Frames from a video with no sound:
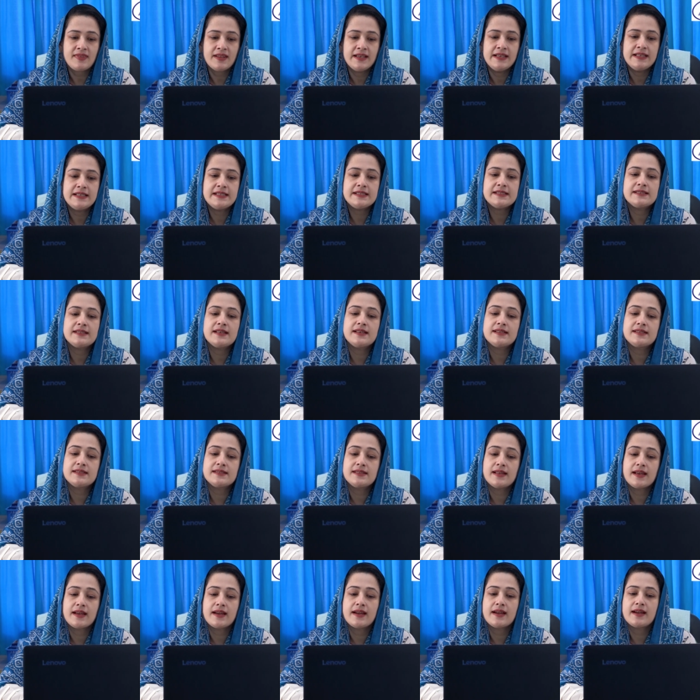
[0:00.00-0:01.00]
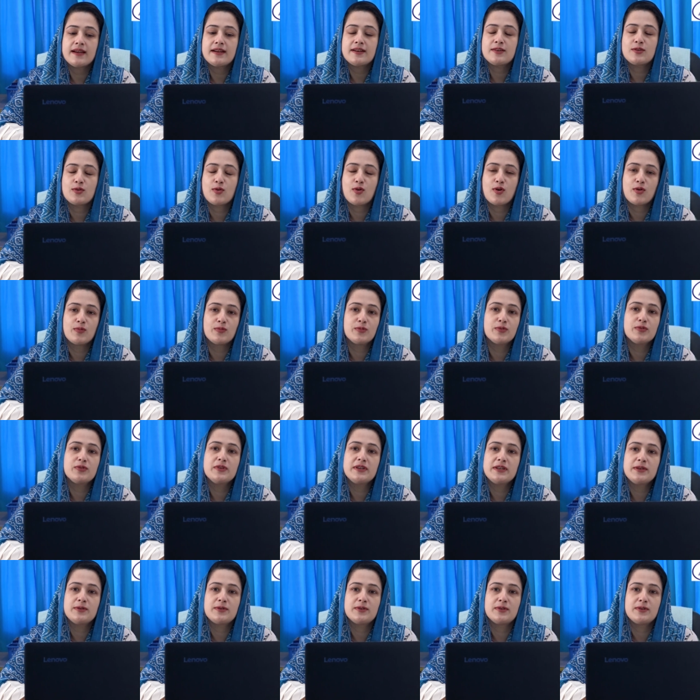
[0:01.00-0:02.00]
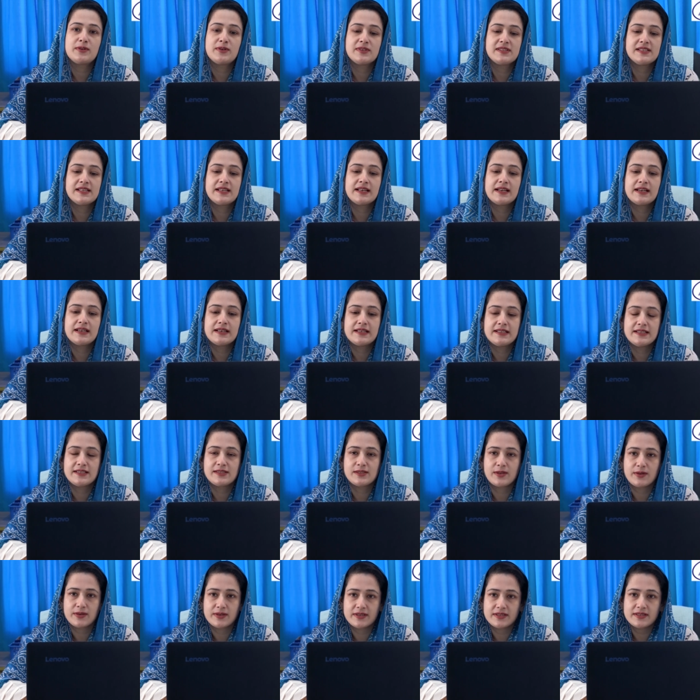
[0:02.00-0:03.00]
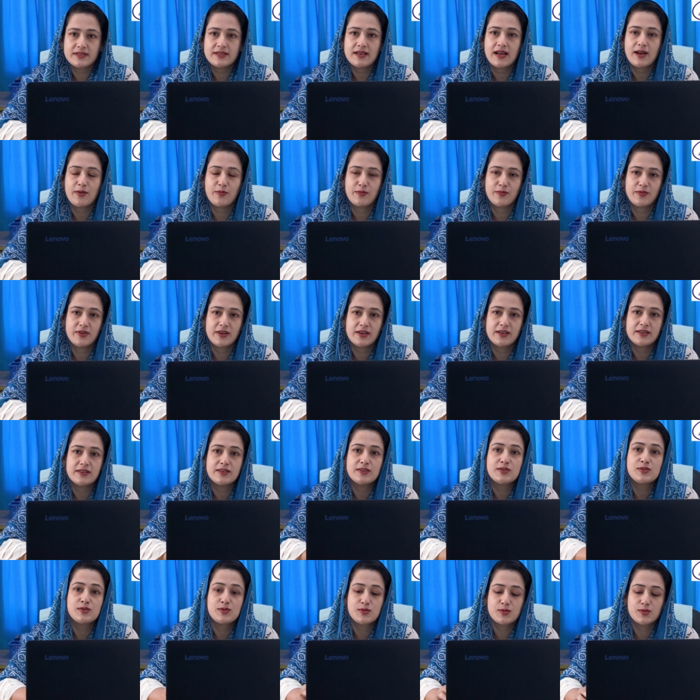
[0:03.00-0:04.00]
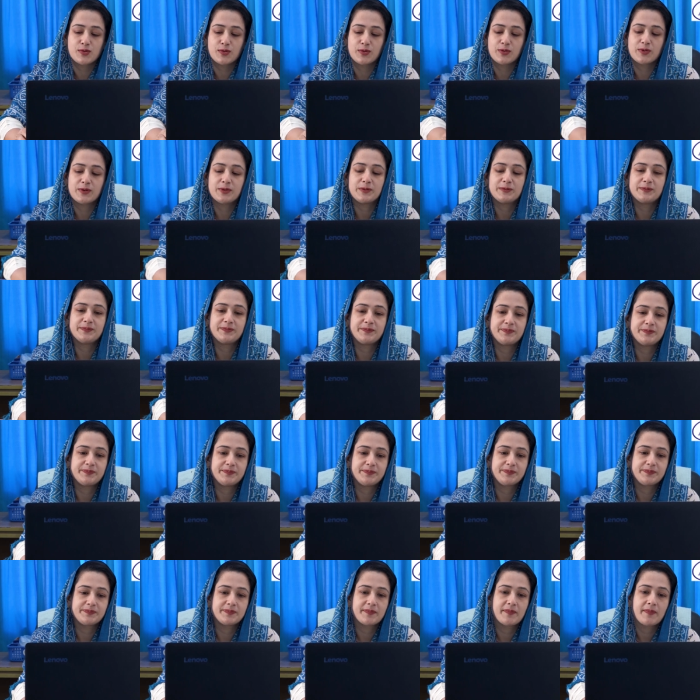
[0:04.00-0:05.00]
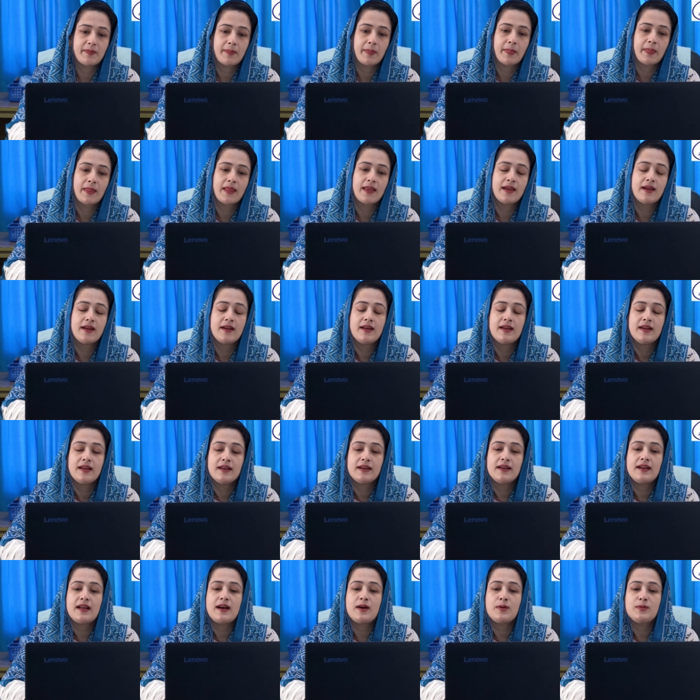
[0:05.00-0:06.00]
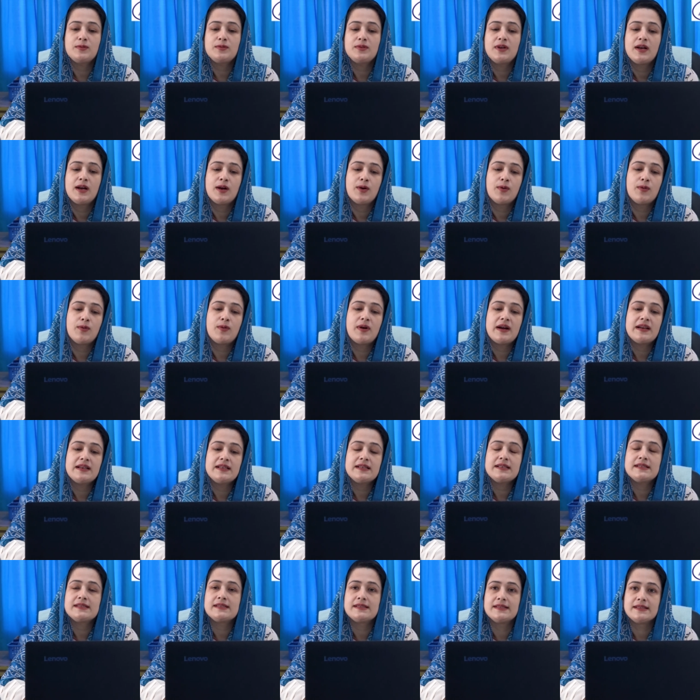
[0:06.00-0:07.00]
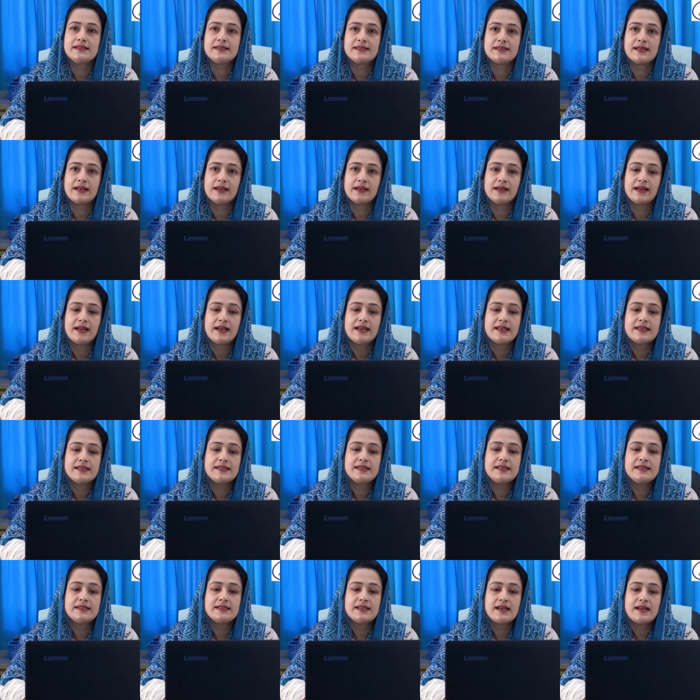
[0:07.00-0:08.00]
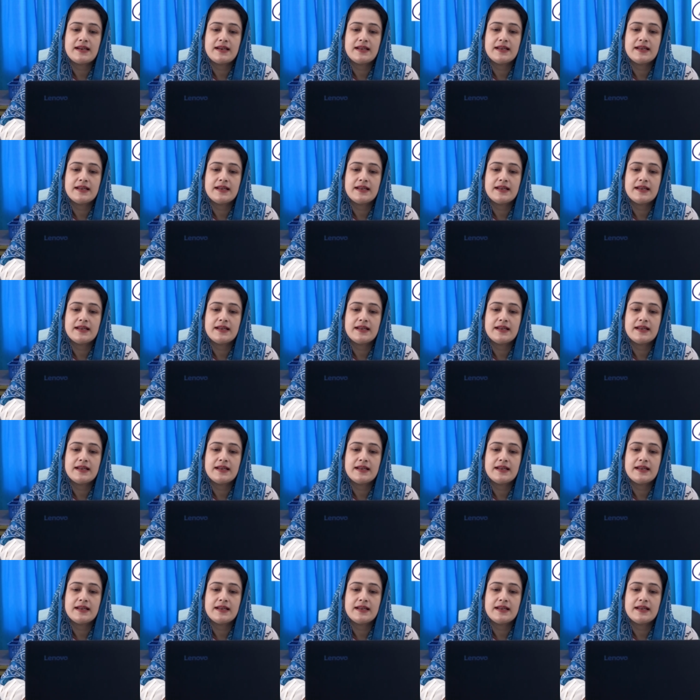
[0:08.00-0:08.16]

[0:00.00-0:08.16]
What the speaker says: It is the second common neurological disorder after stroke. Now, what is seizure? Seizure